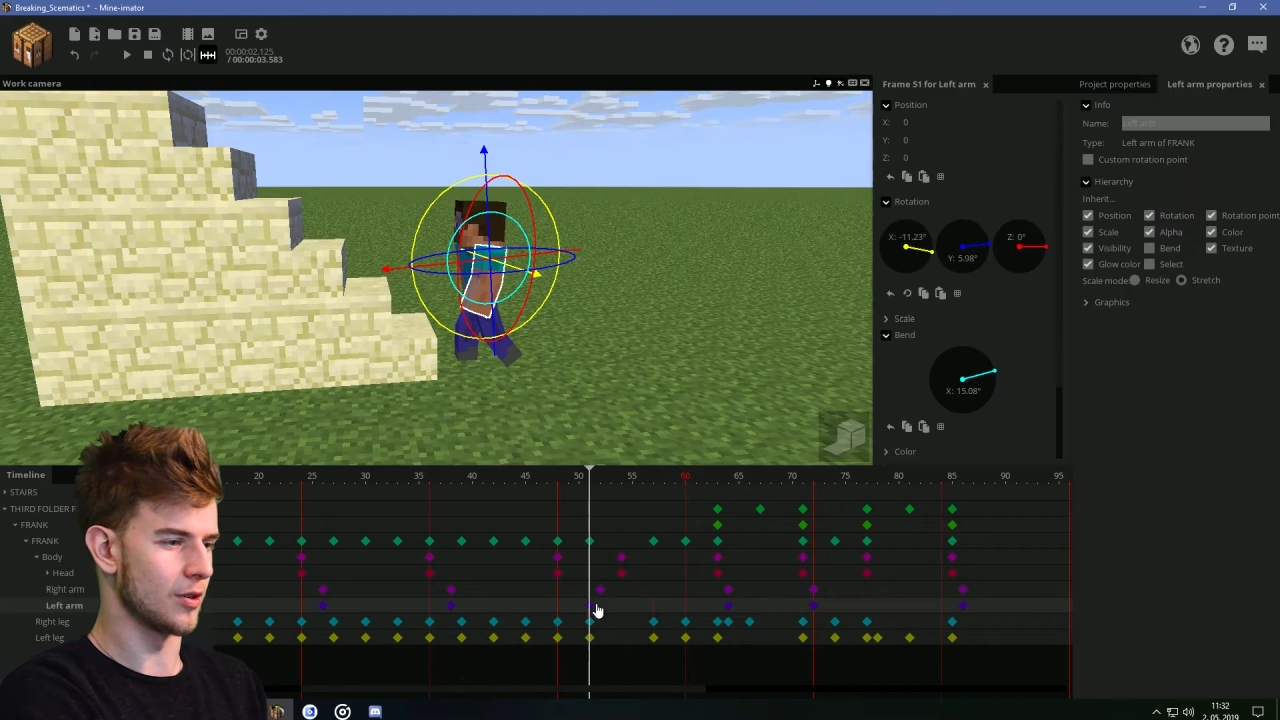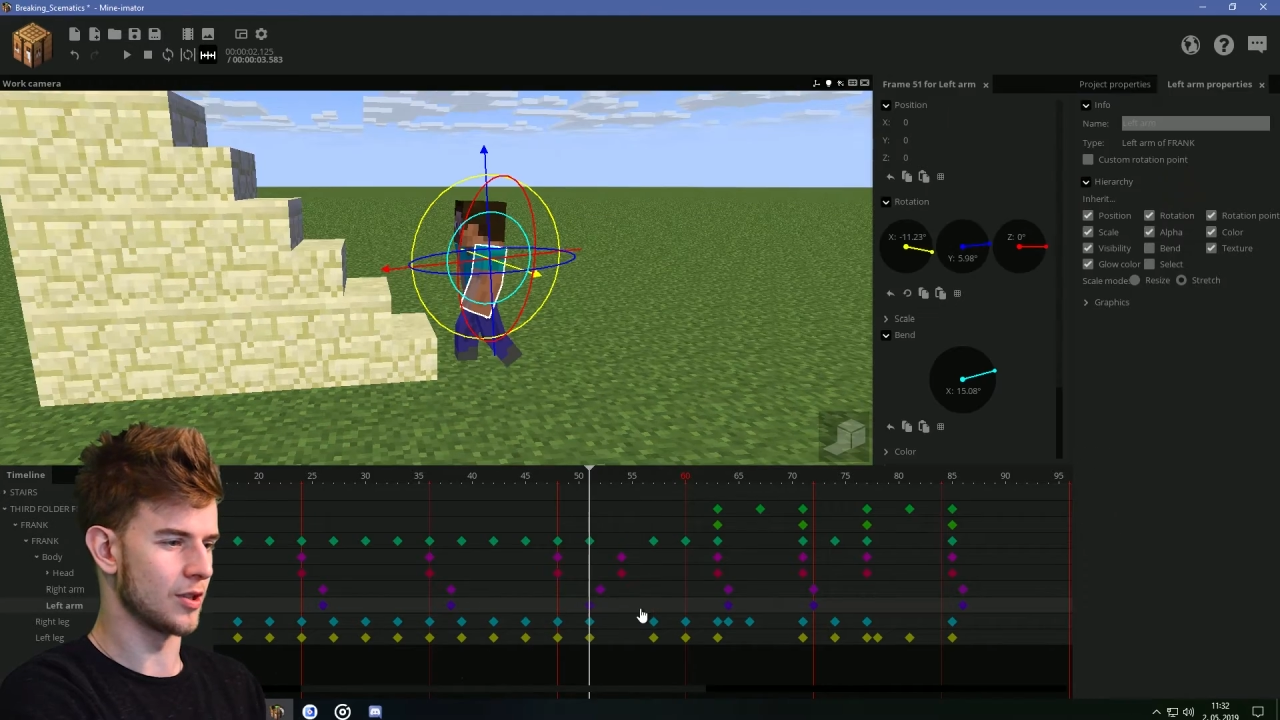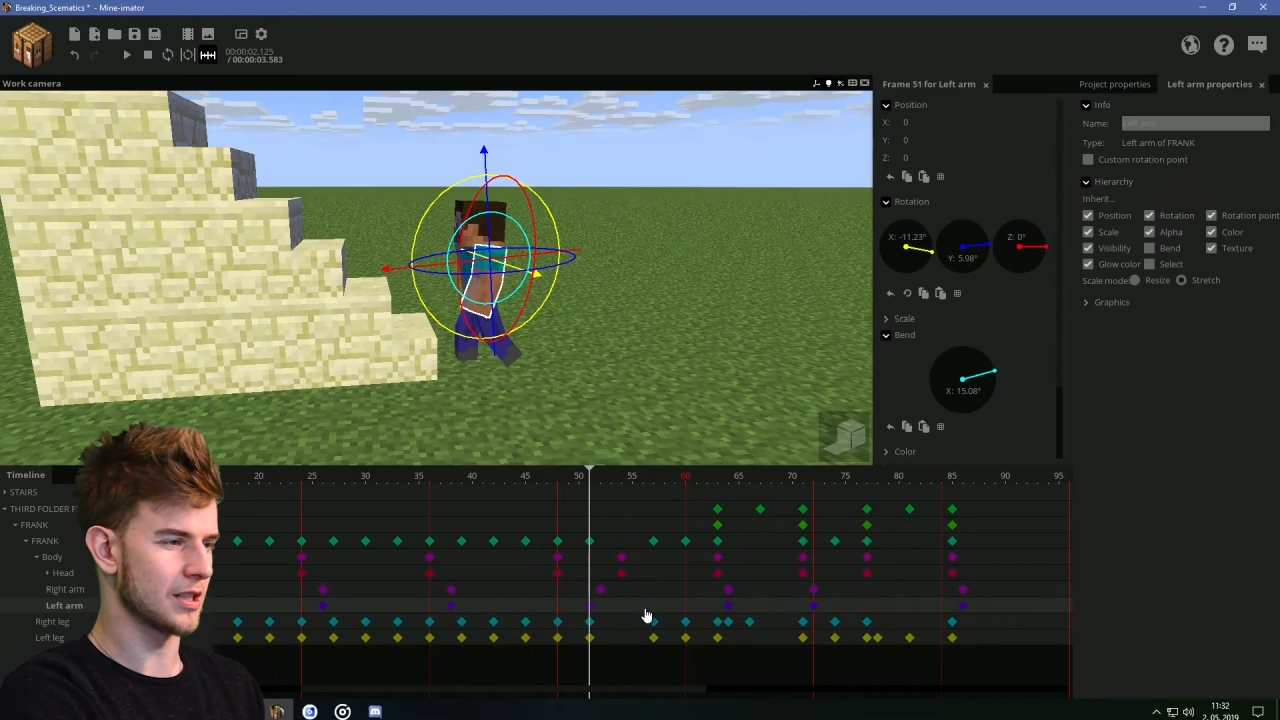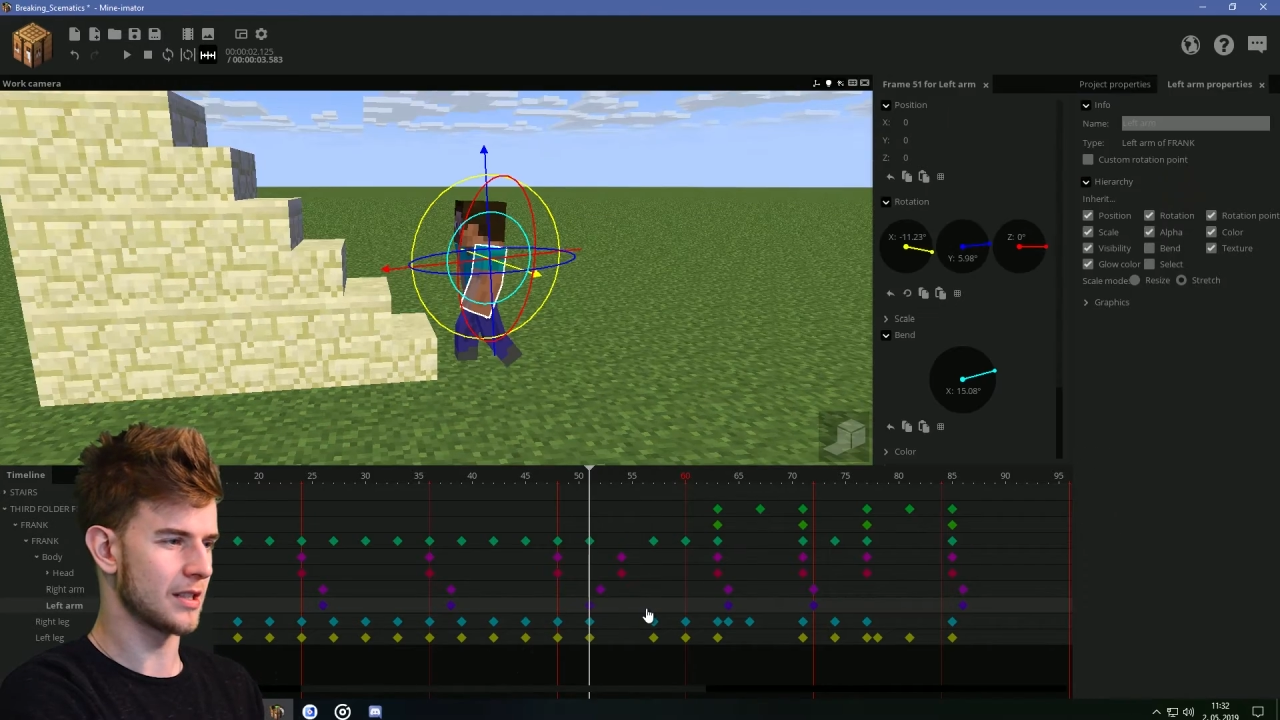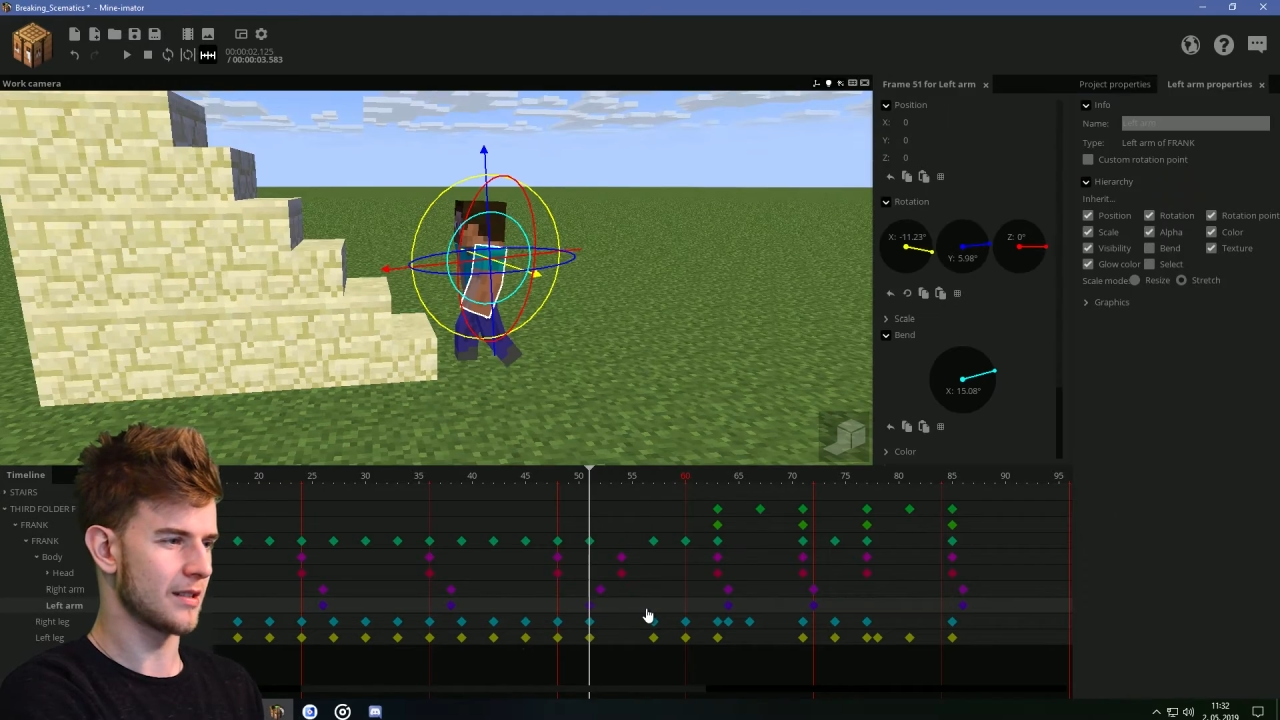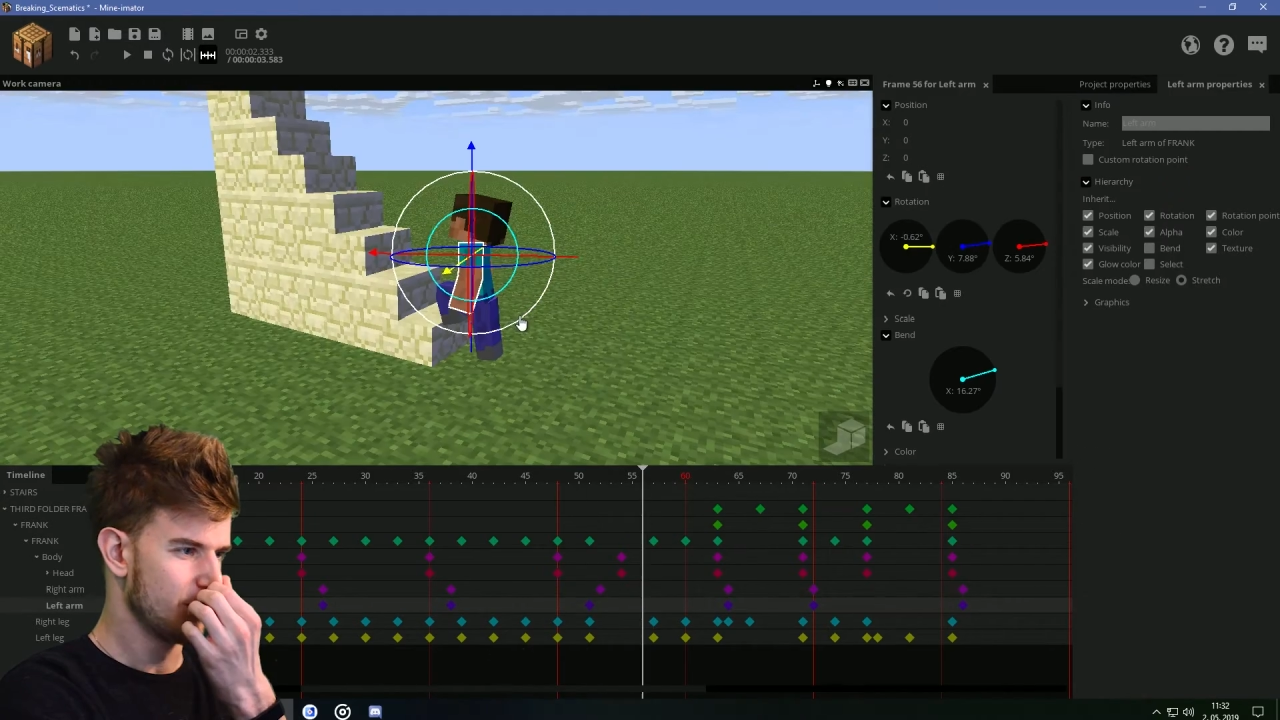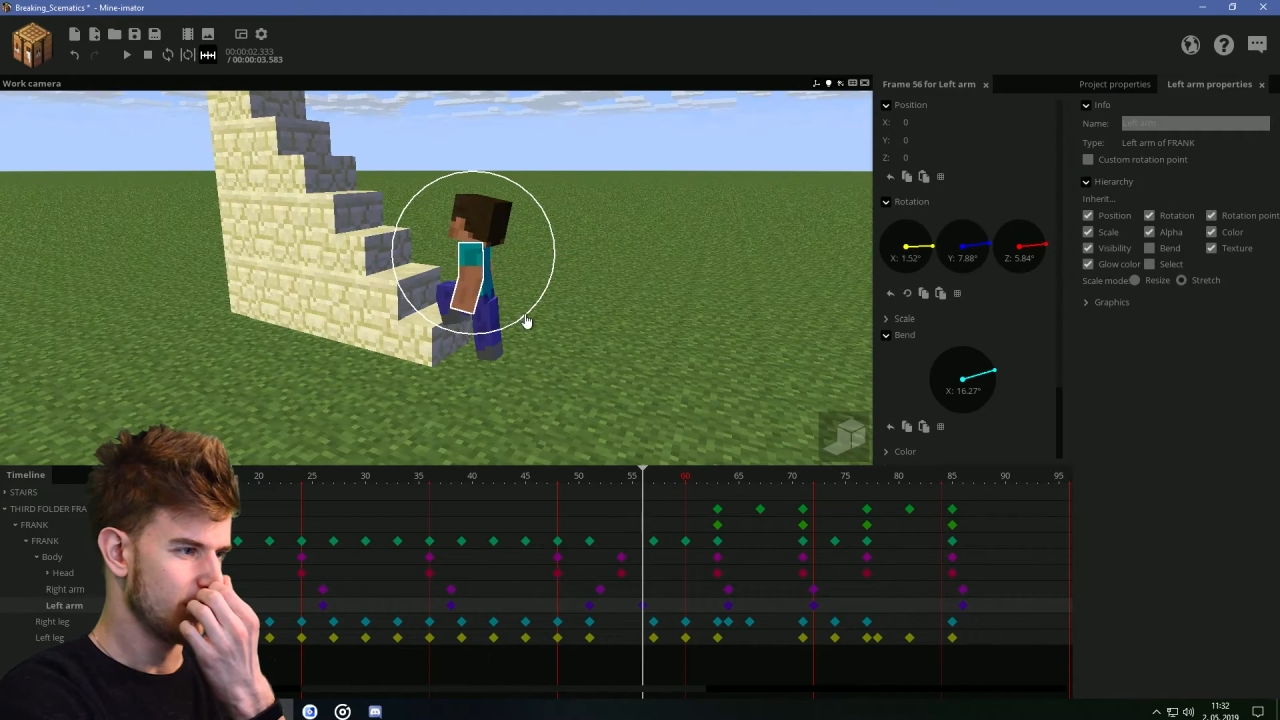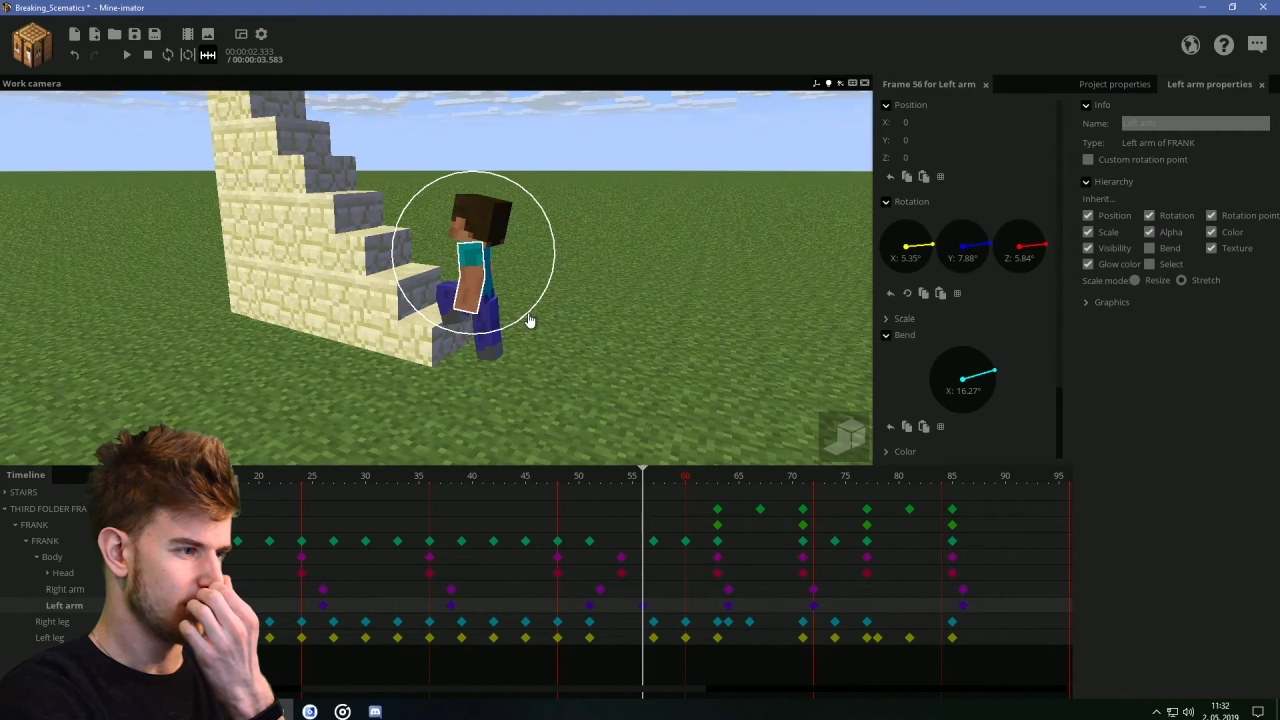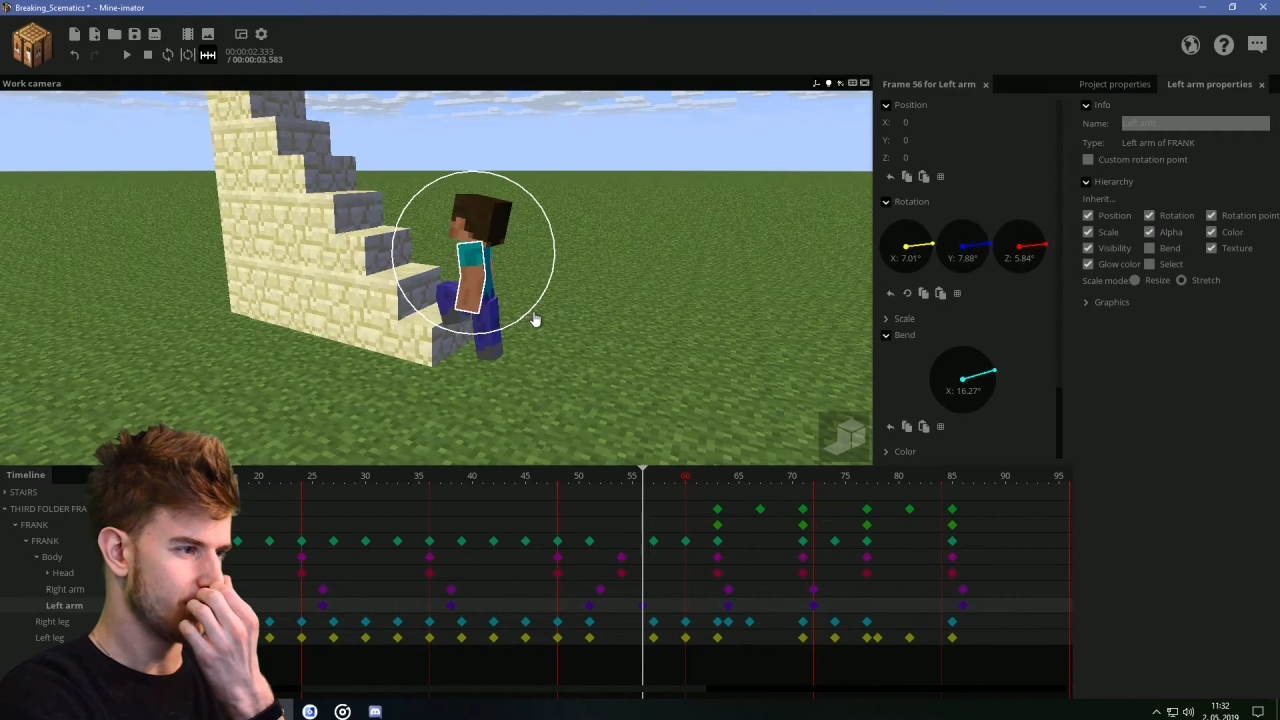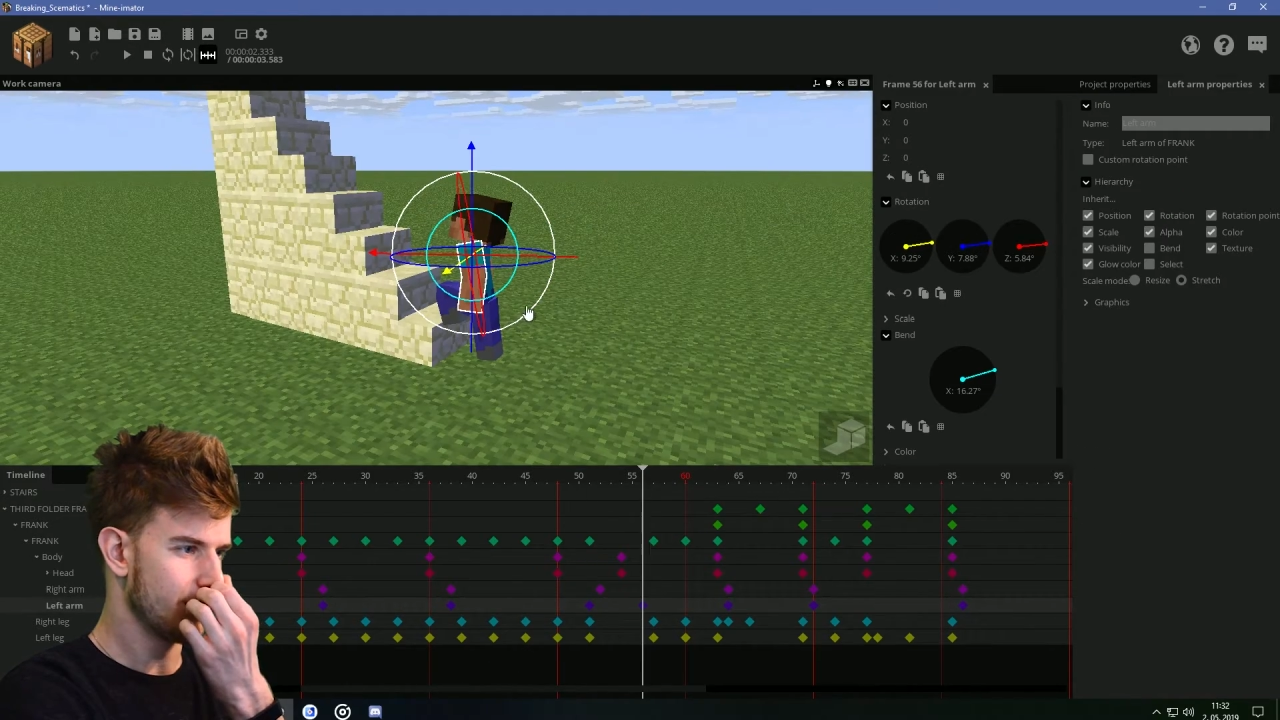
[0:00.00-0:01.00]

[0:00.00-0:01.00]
Just move it